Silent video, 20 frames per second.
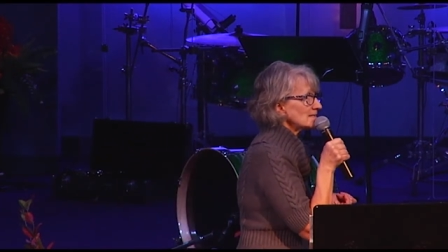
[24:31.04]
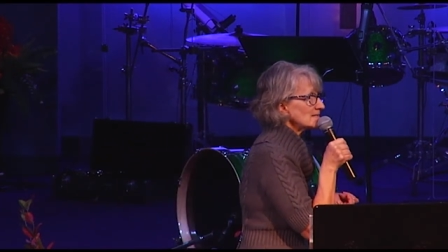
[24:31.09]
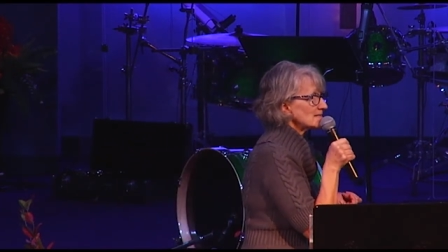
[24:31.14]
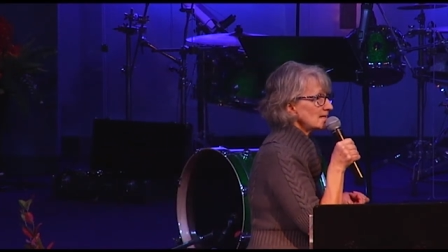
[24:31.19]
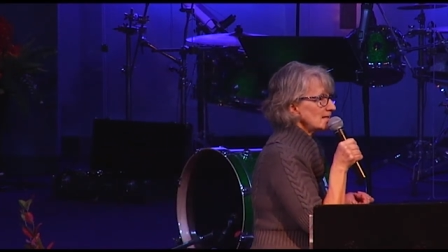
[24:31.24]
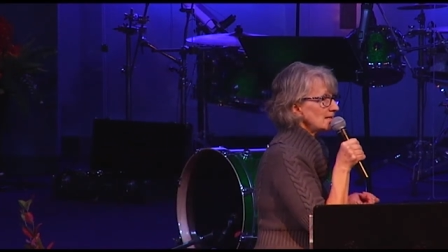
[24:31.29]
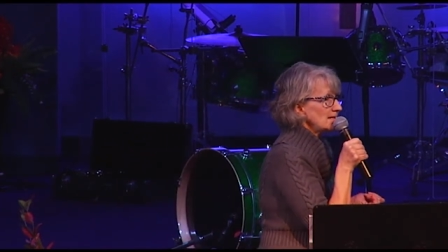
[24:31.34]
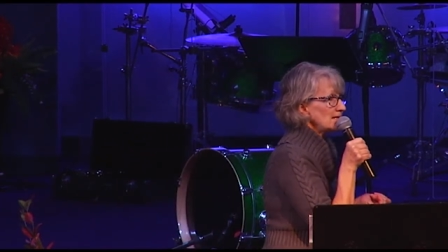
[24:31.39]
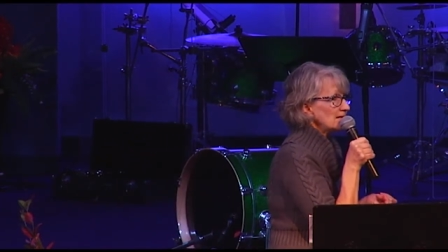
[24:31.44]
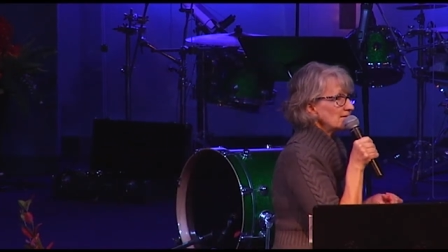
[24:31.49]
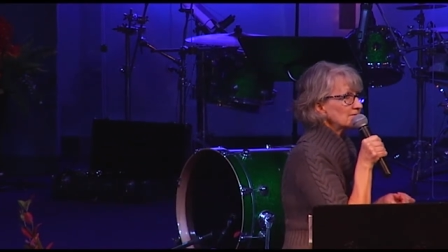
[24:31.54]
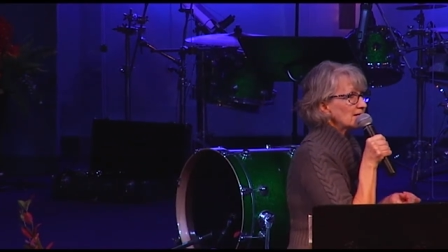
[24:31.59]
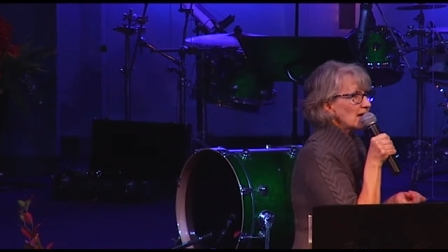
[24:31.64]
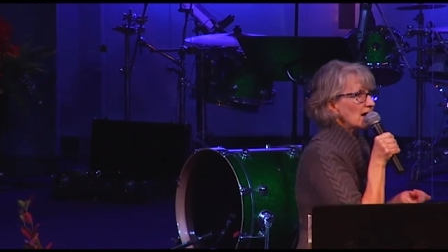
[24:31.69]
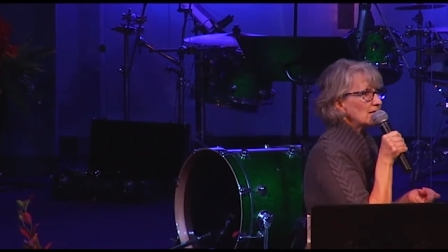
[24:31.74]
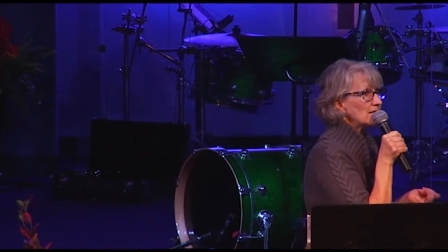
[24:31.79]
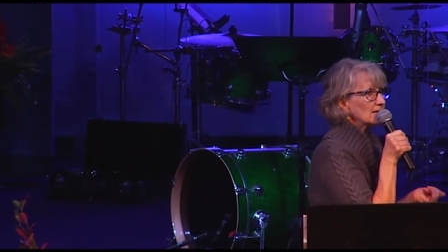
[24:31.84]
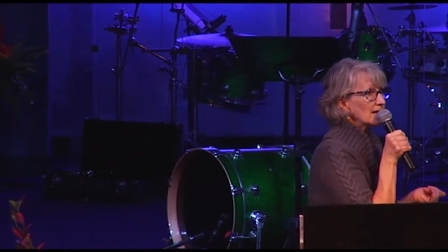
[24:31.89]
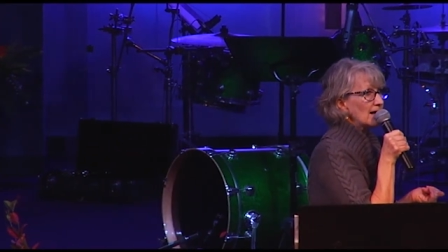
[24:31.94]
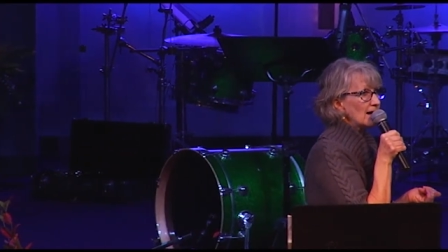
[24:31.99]
city of
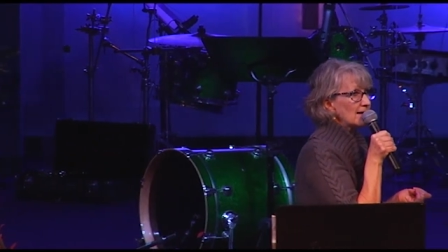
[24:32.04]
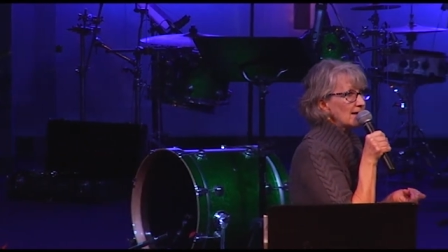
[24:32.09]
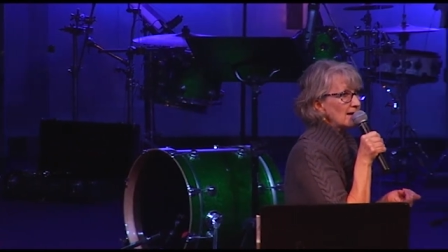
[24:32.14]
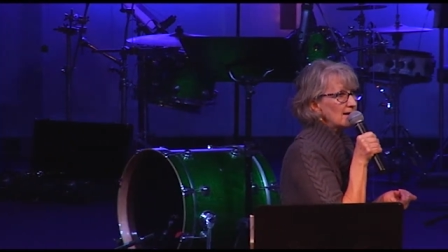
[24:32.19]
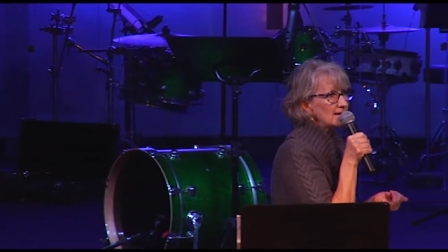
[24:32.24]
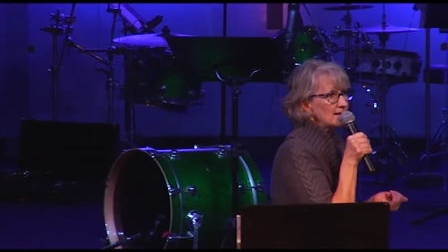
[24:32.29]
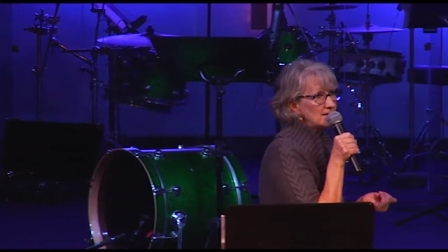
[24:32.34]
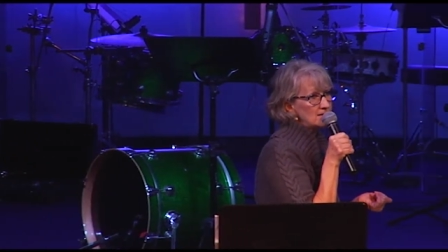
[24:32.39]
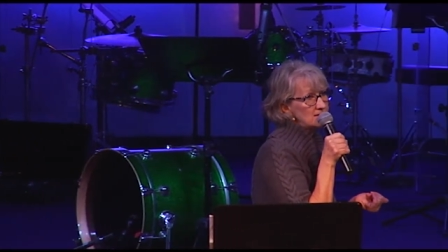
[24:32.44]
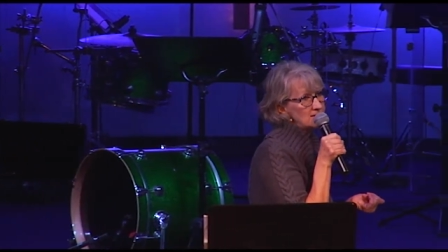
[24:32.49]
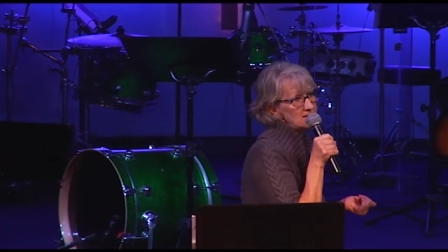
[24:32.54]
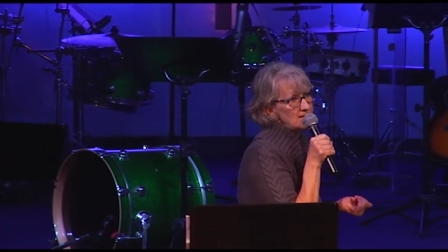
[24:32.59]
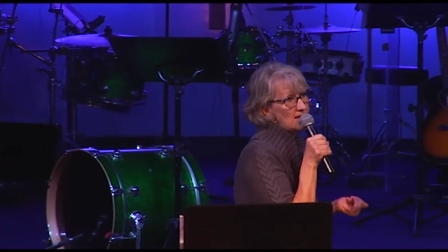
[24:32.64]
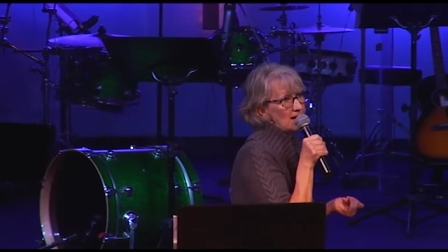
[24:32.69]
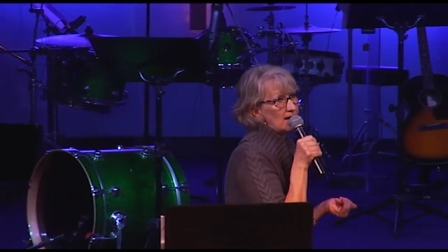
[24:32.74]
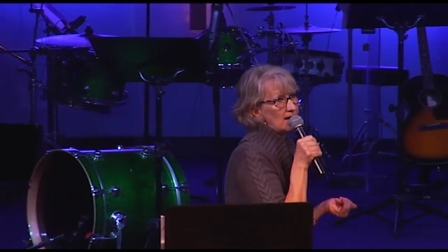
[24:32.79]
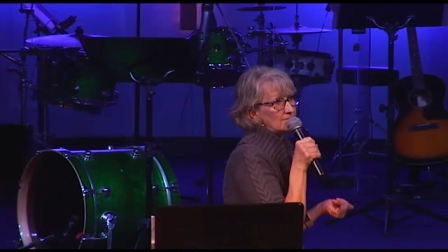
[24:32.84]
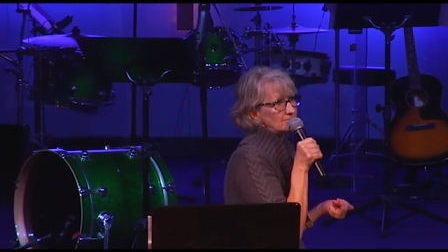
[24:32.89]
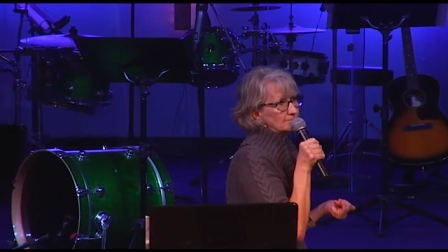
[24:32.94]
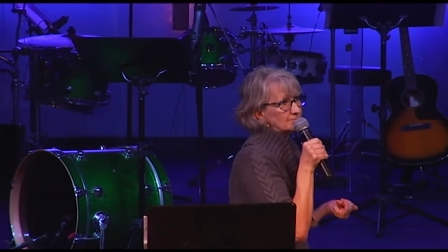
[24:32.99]
Calcutta,
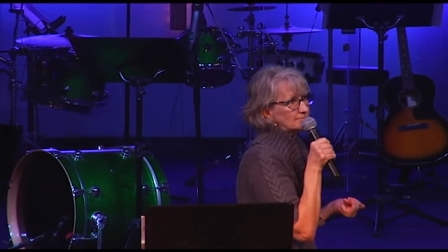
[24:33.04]
India.